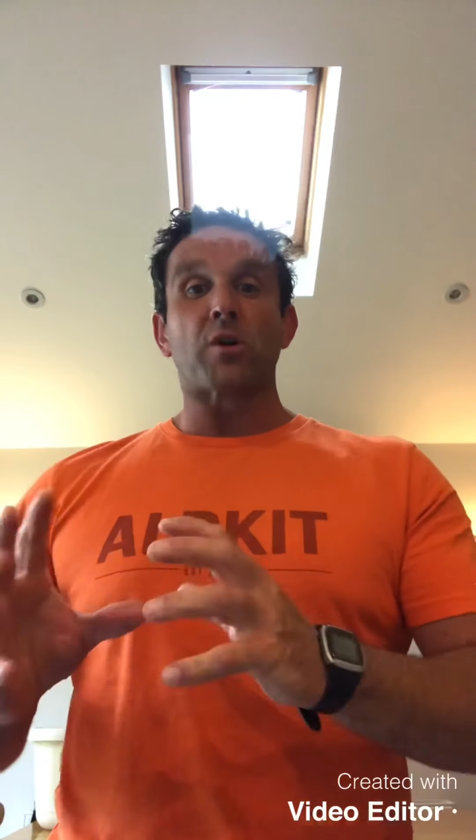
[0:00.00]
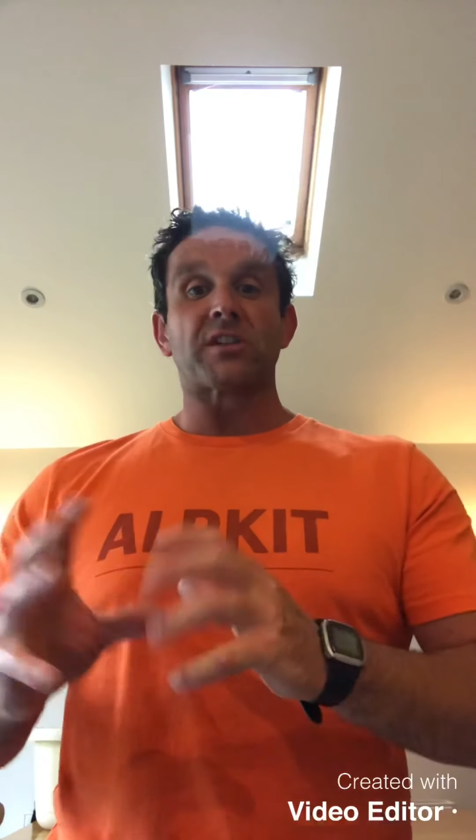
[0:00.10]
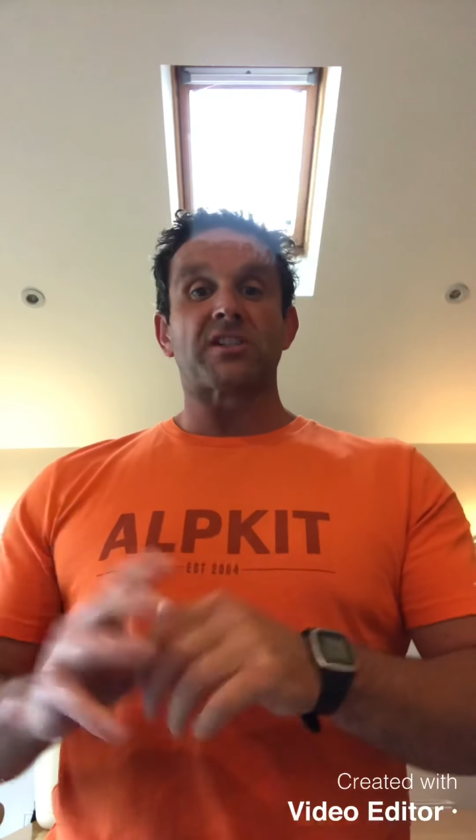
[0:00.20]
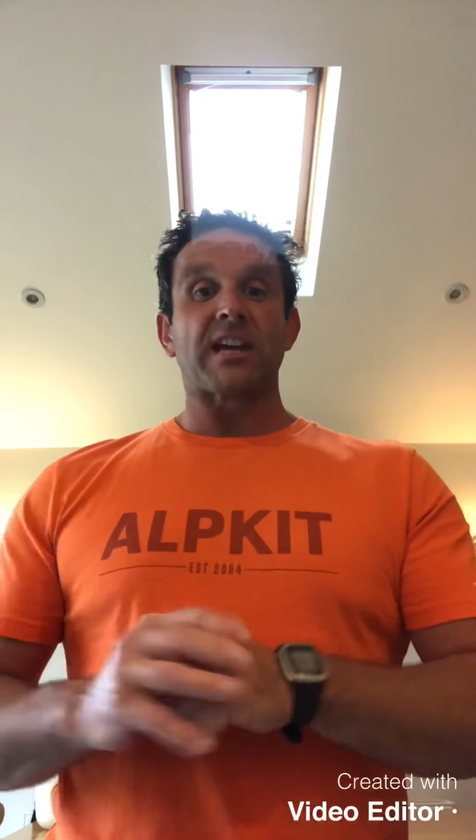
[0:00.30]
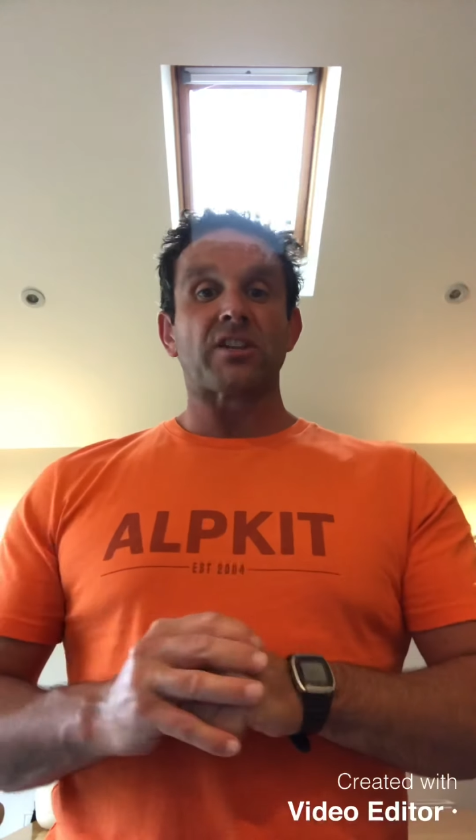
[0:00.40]

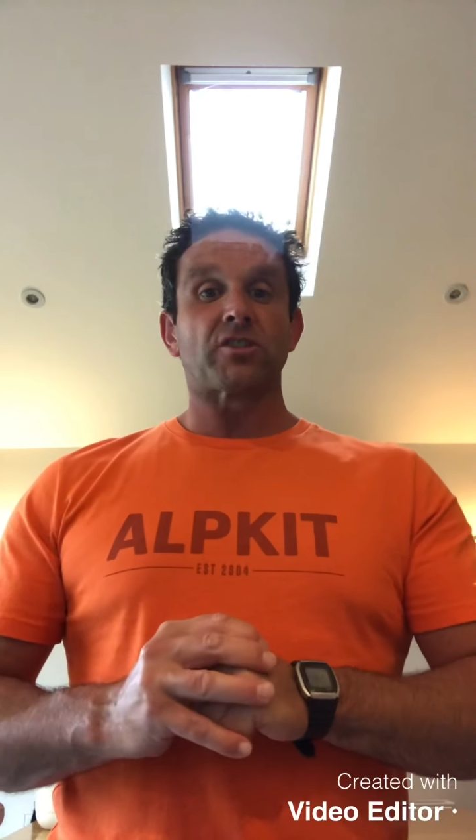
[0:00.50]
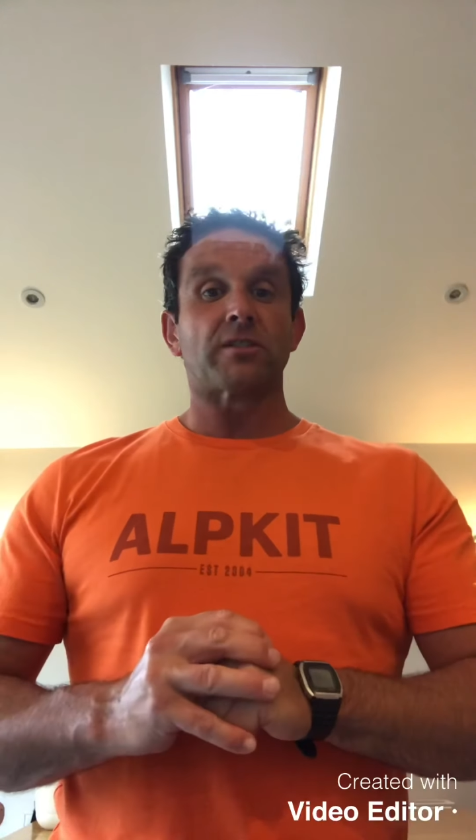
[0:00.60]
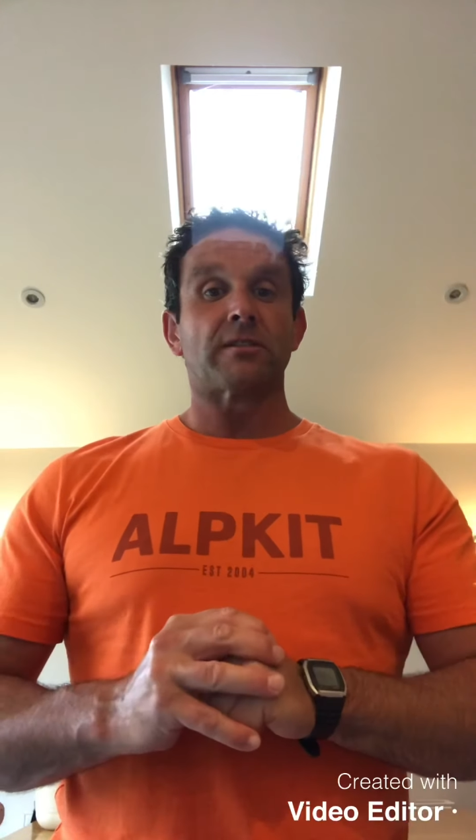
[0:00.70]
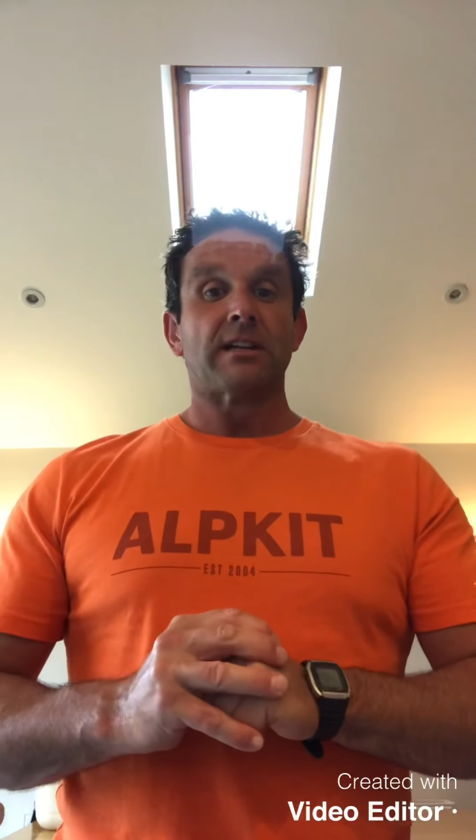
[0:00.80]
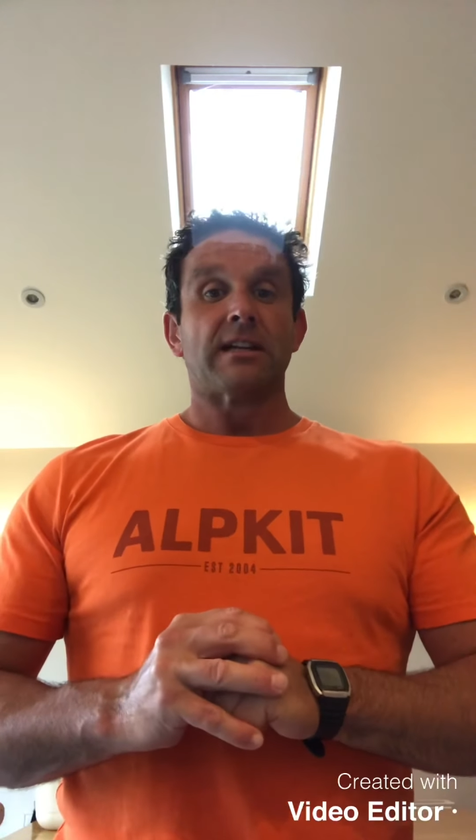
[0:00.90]

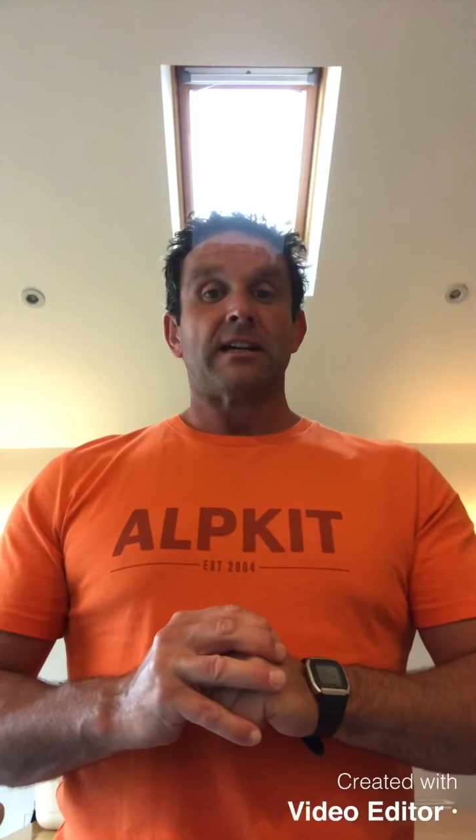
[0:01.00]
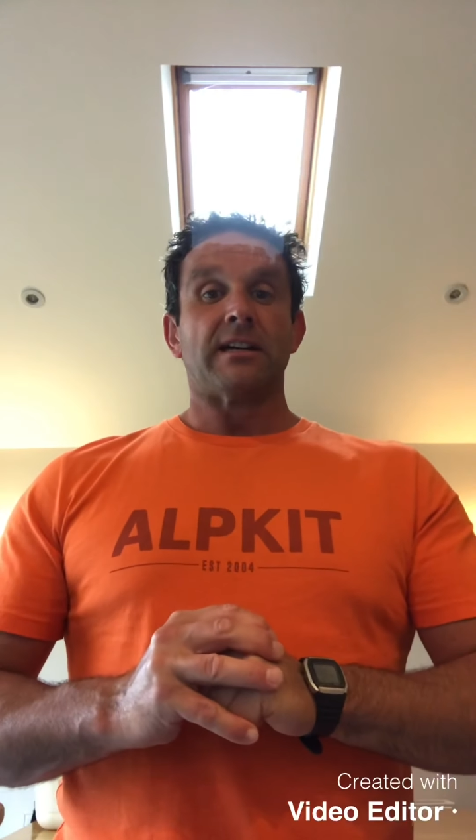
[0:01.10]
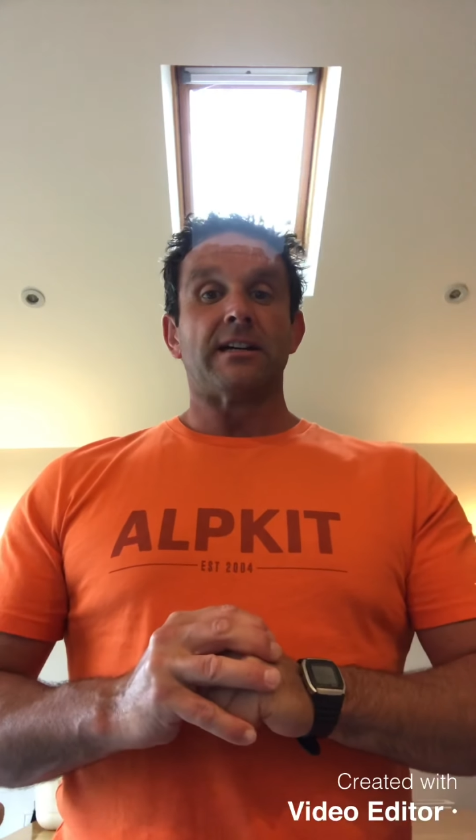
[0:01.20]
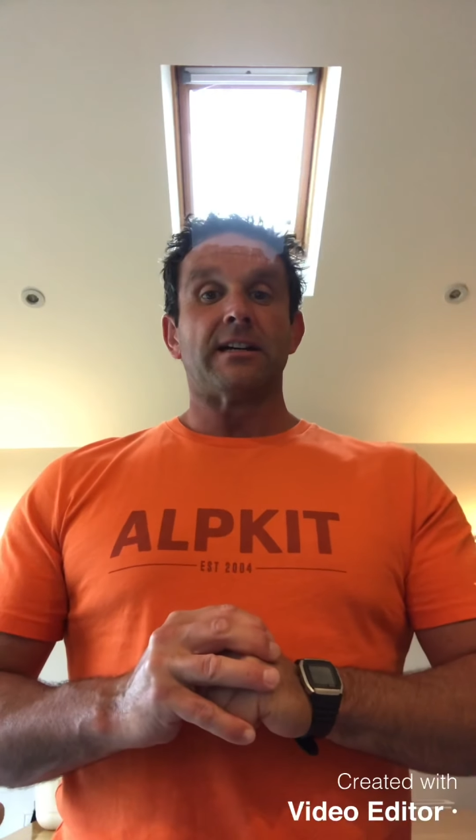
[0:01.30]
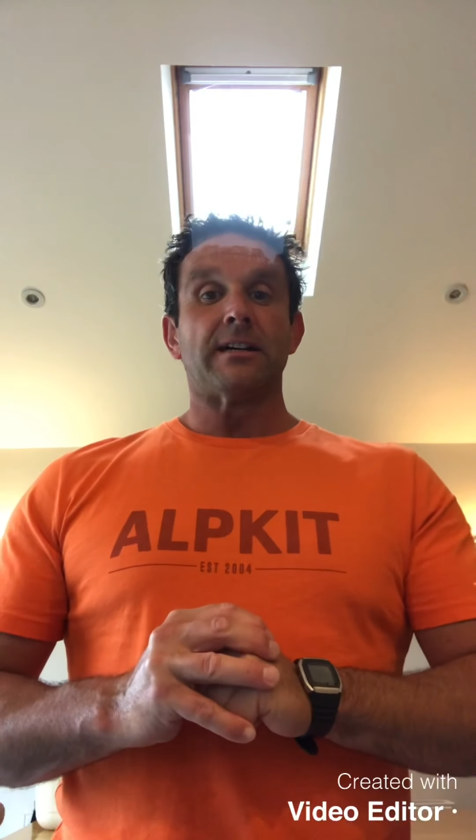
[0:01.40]
session
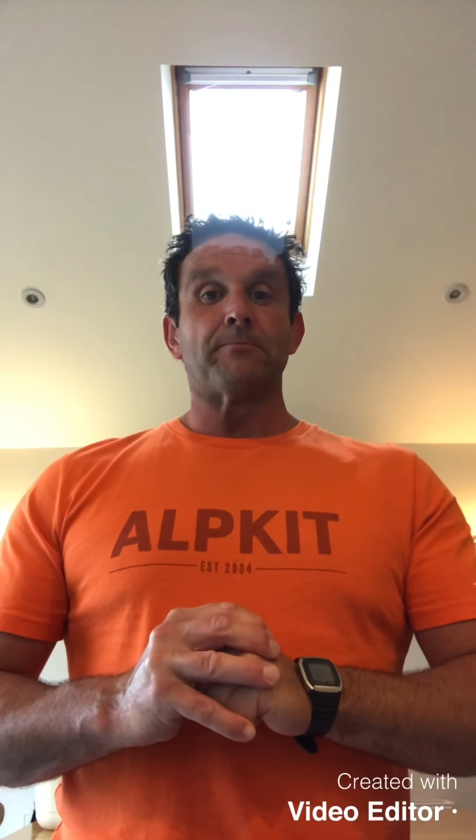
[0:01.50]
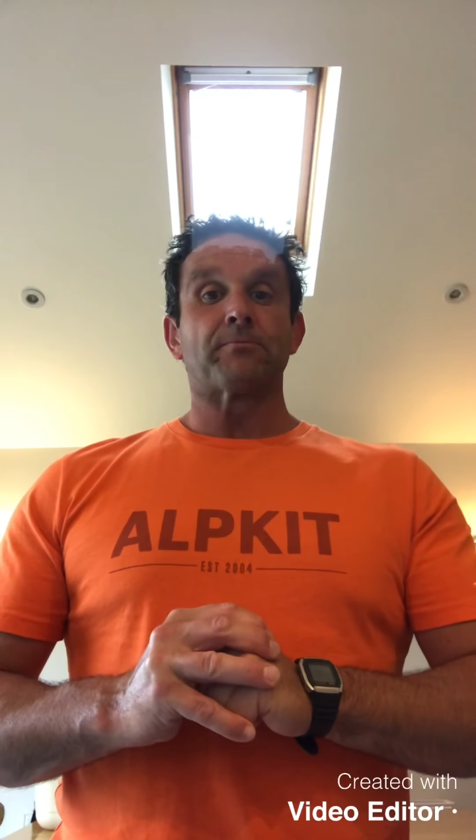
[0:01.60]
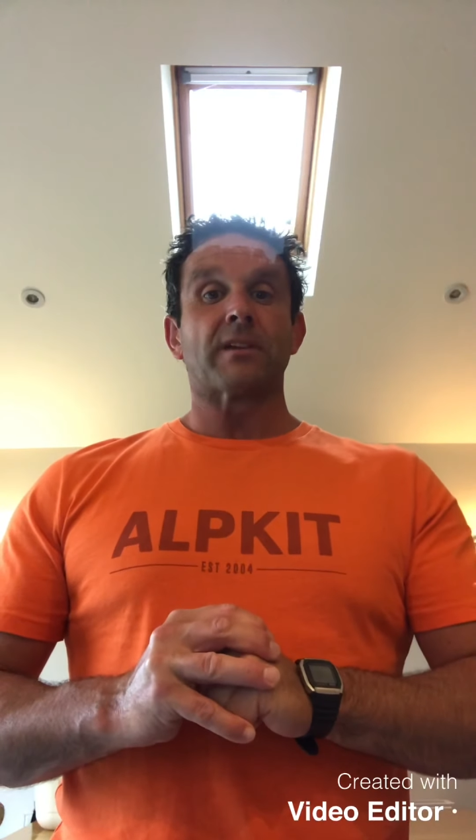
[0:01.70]
and